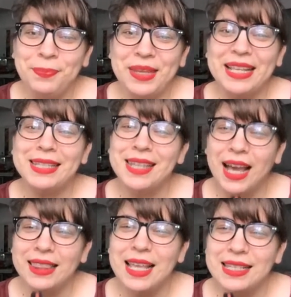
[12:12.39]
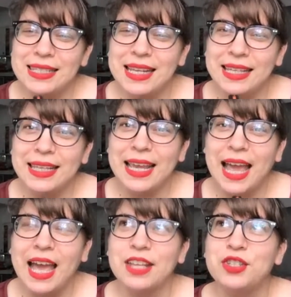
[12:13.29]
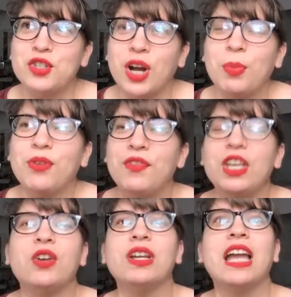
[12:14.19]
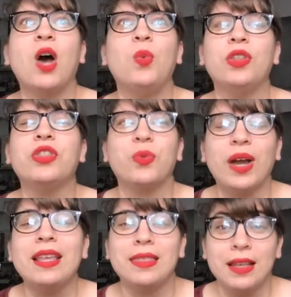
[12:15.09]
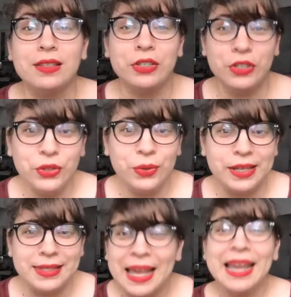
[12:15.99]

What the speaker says: it's not that Stanley has trouble figuring out what the right thing to do is.